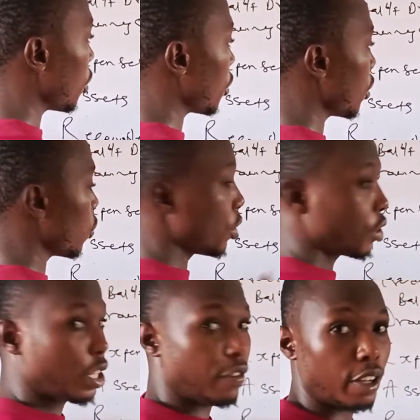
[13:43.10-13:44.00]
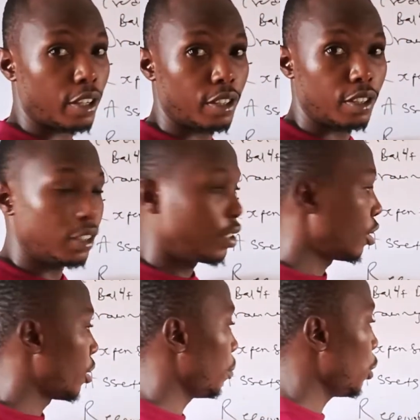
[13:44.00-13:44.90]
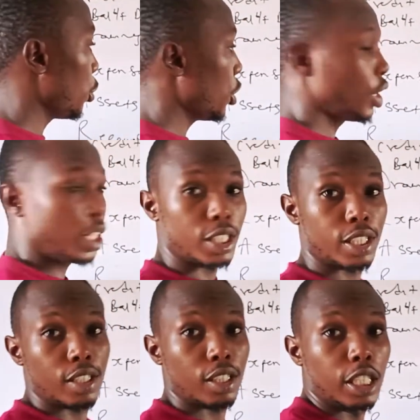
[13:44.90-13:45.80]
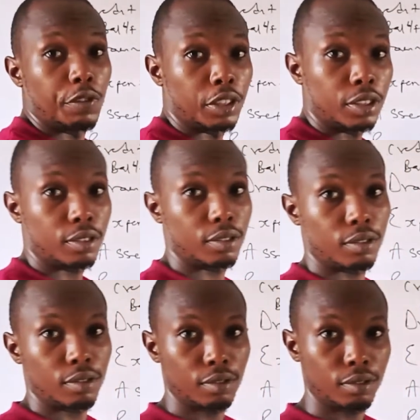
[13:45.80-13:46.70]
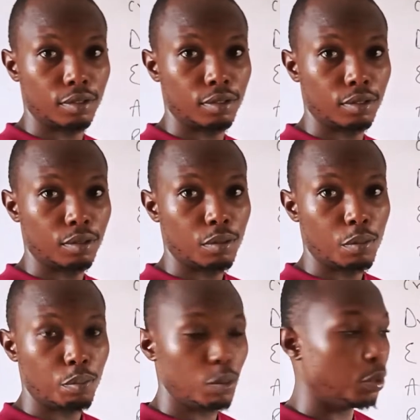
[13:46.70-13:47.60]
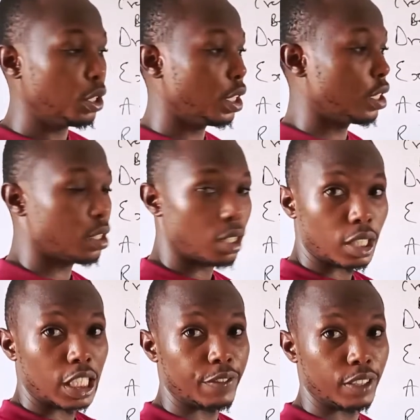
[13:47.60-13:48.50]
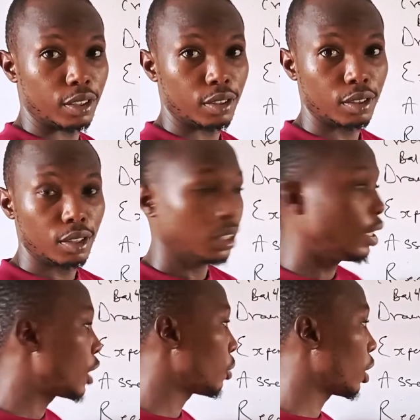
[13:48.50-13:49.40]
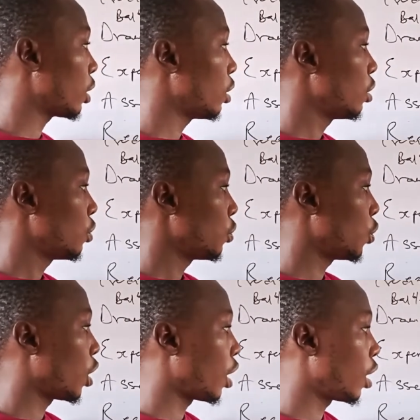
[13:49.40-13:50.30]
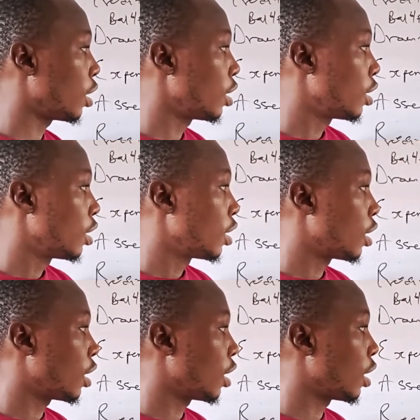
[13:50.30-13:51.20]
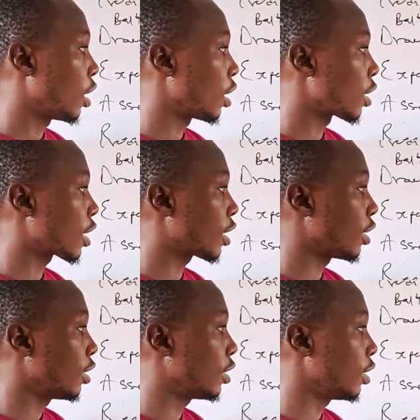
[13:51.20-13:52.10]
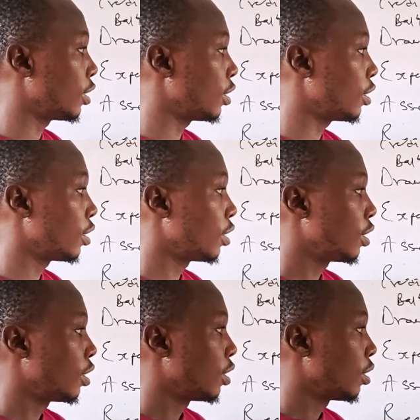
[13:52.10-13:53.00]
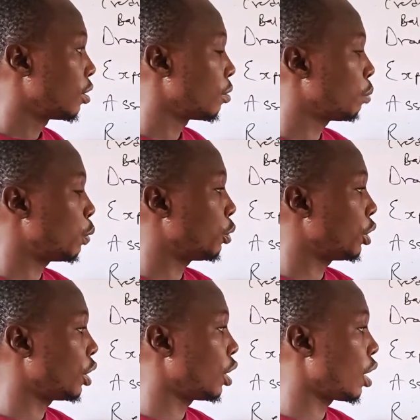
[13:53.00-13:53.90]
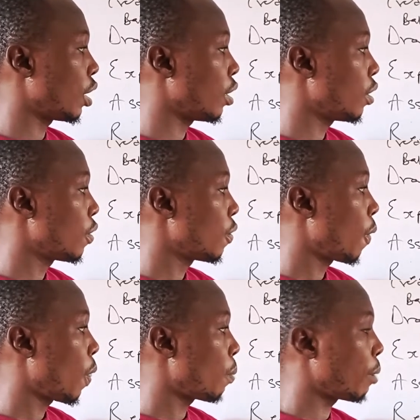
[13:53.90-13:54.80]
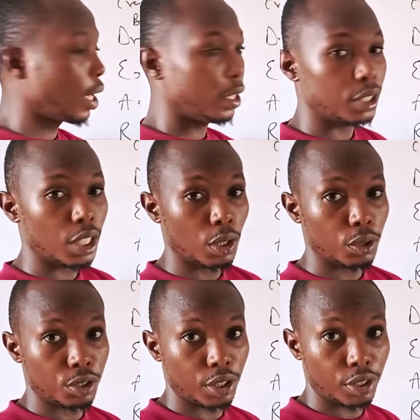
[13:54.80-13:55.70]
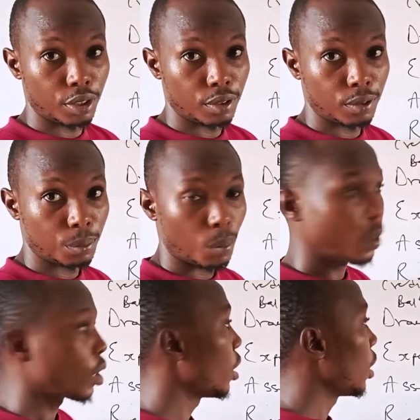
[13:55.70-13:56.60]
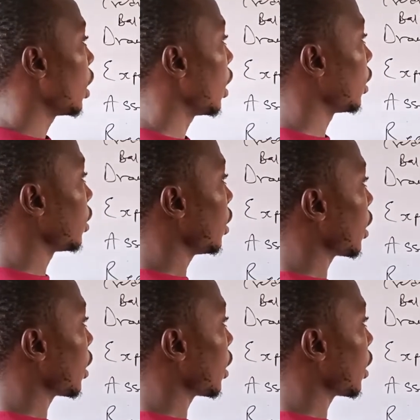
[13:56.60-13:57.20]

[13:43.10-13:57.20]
is this? Who is the giver? PPE is giving. PPE is giving. That's why you are crediting PPE here by 300. And